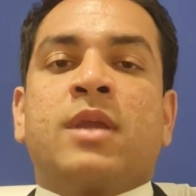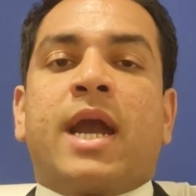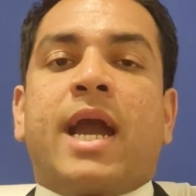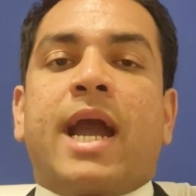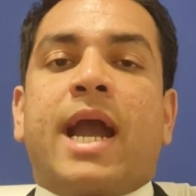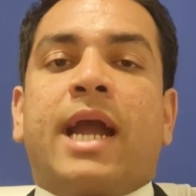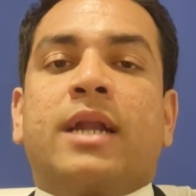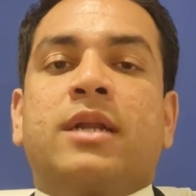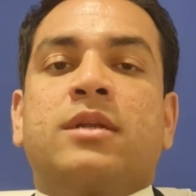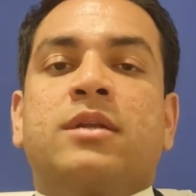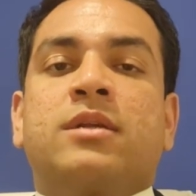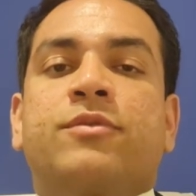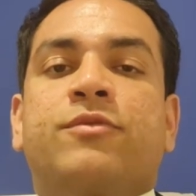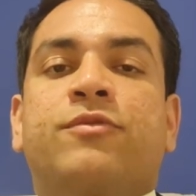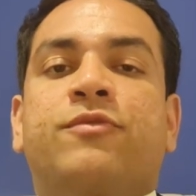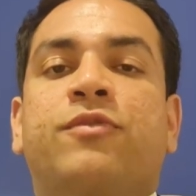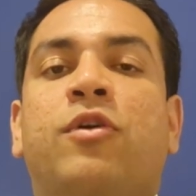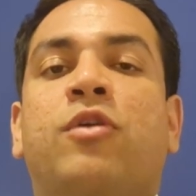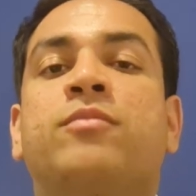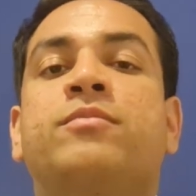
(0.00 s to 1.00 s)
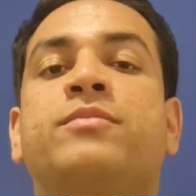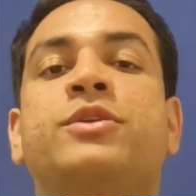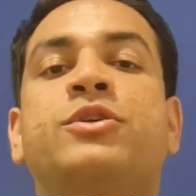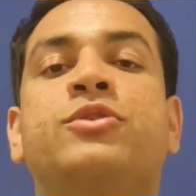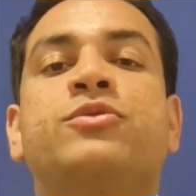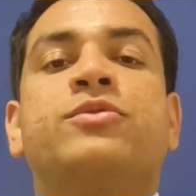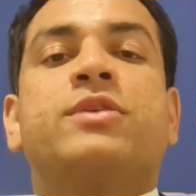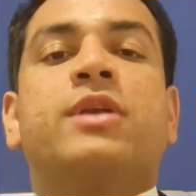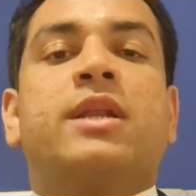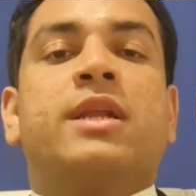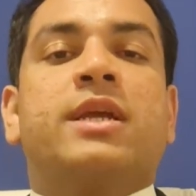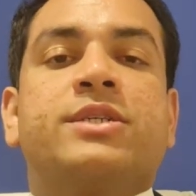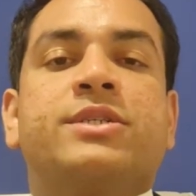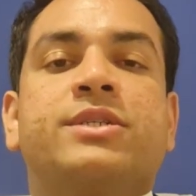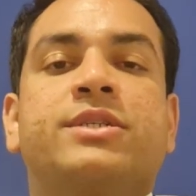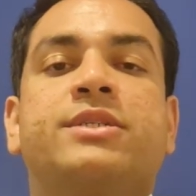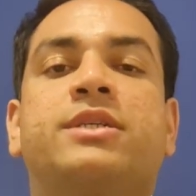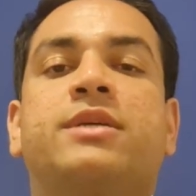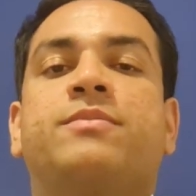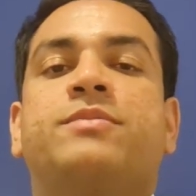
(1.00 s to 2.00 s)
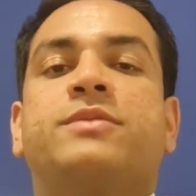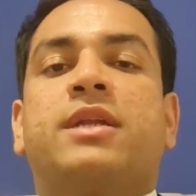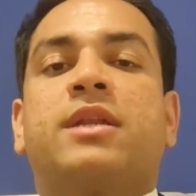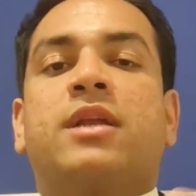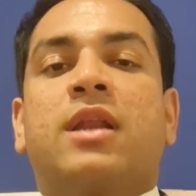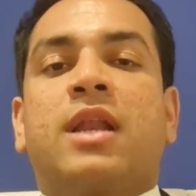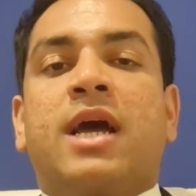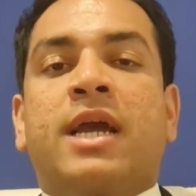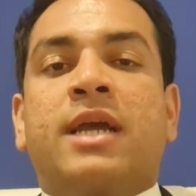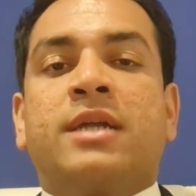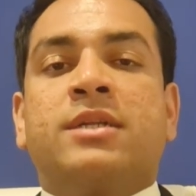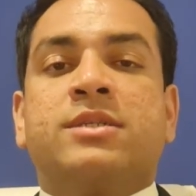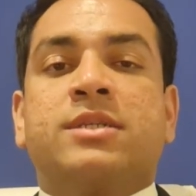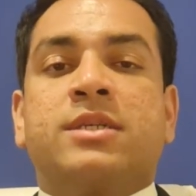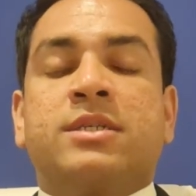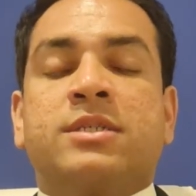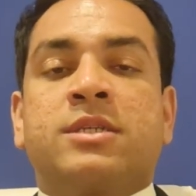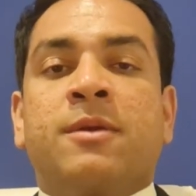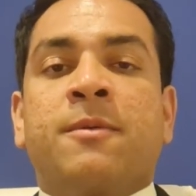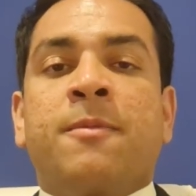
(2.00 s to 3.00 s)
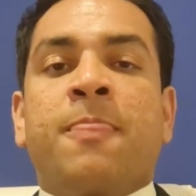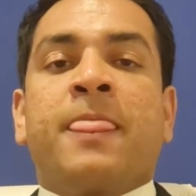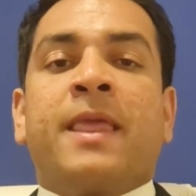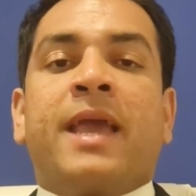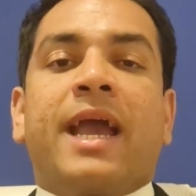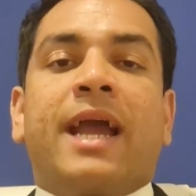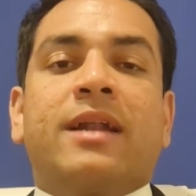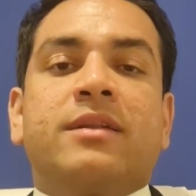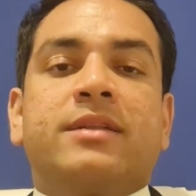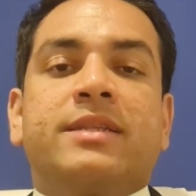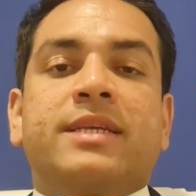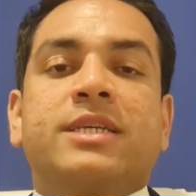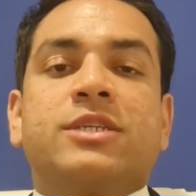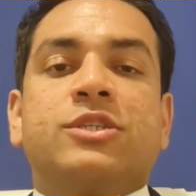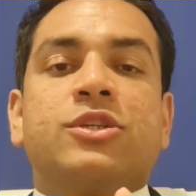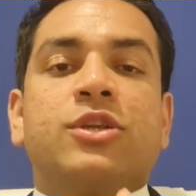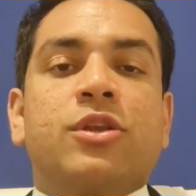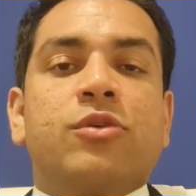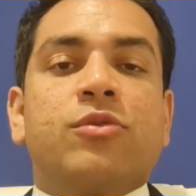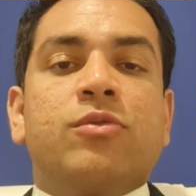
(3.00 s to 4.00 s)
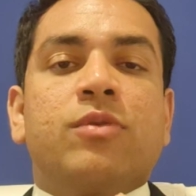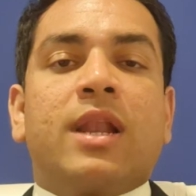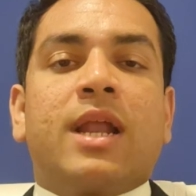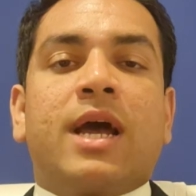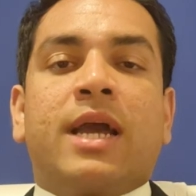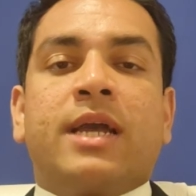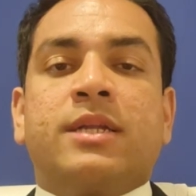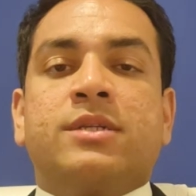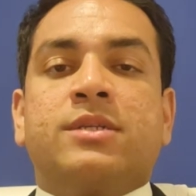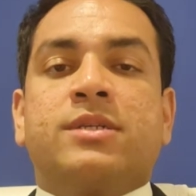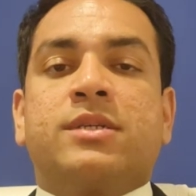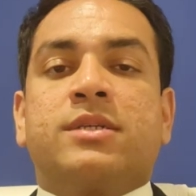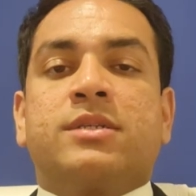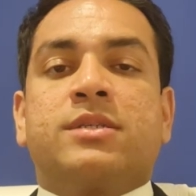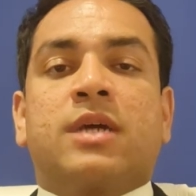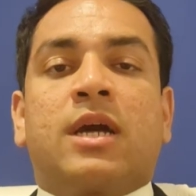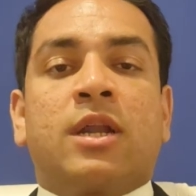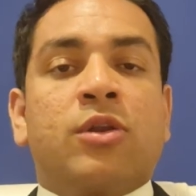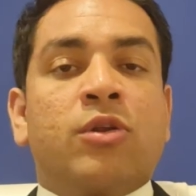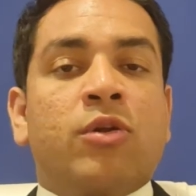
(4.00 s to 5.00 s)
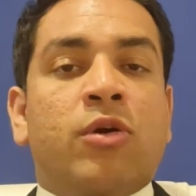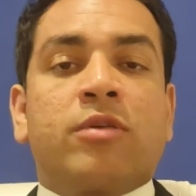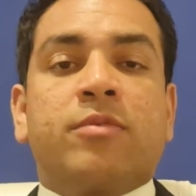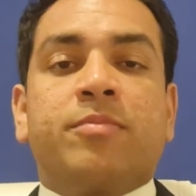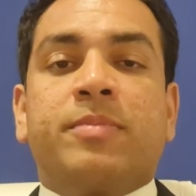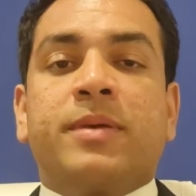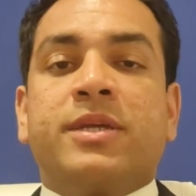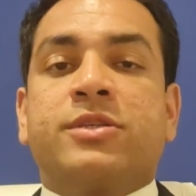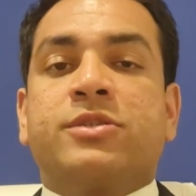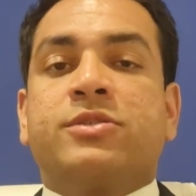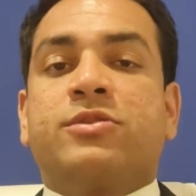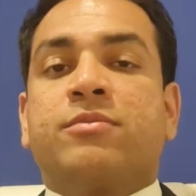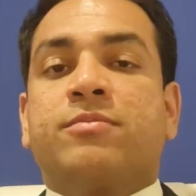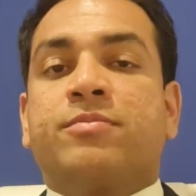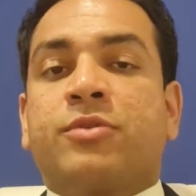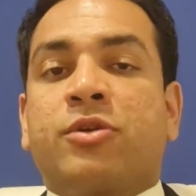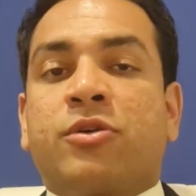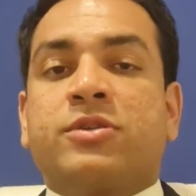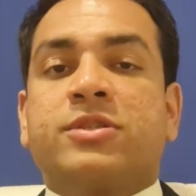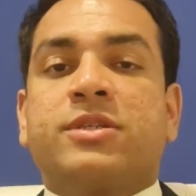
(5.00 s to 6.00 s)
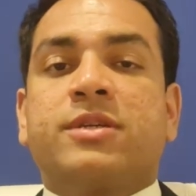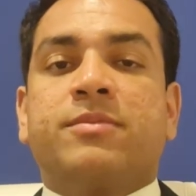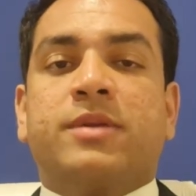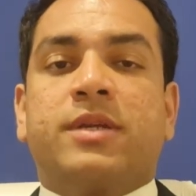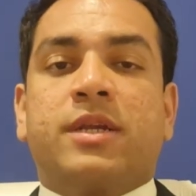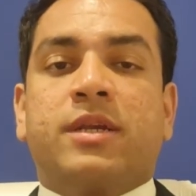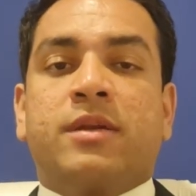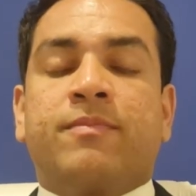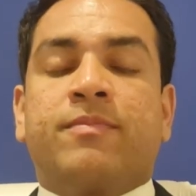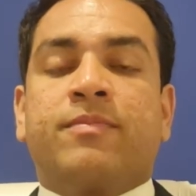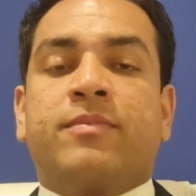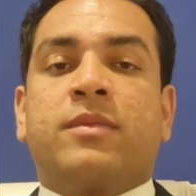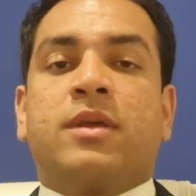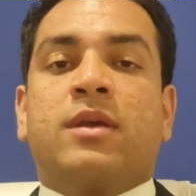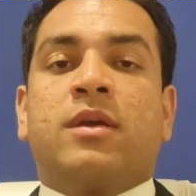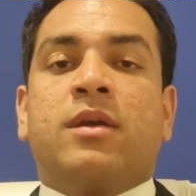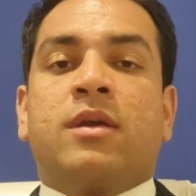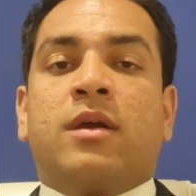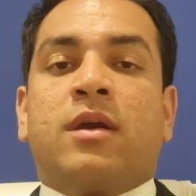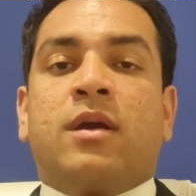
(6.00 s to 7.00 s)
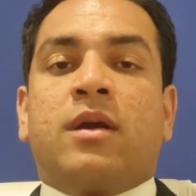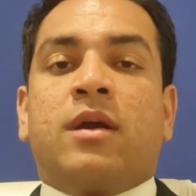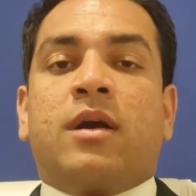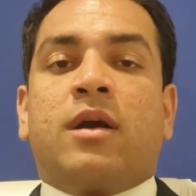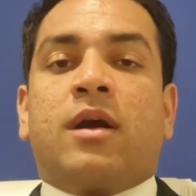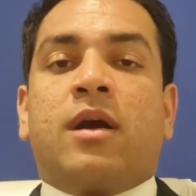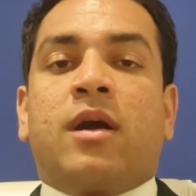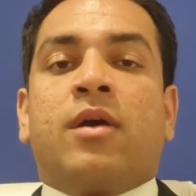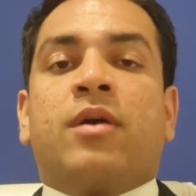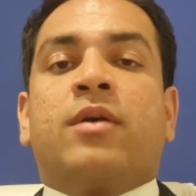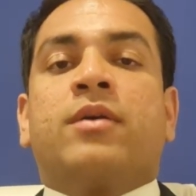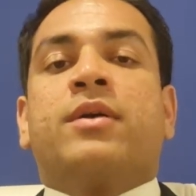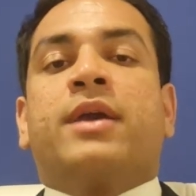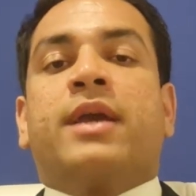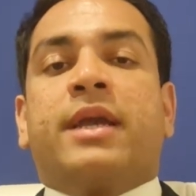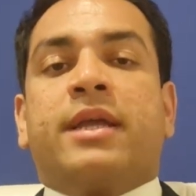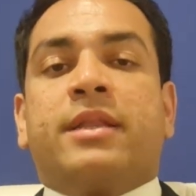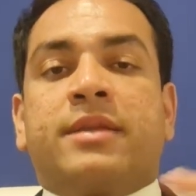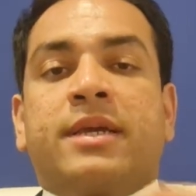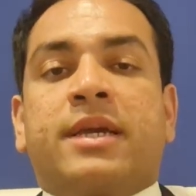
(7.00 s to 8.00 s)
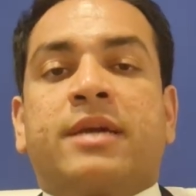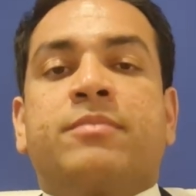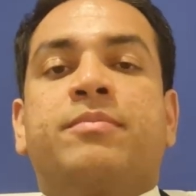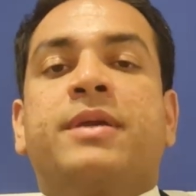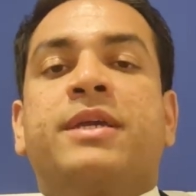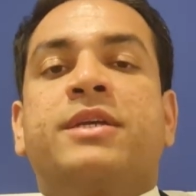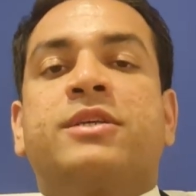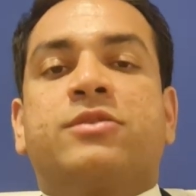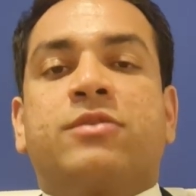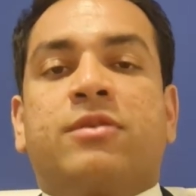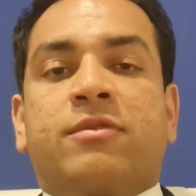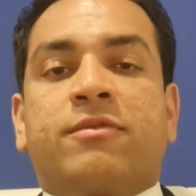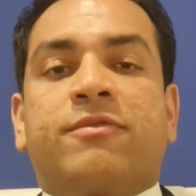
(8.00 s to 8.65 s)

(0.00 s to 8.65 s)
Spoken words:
and form new relationships and alliances. And these new alliances are not based on proximity. They are based on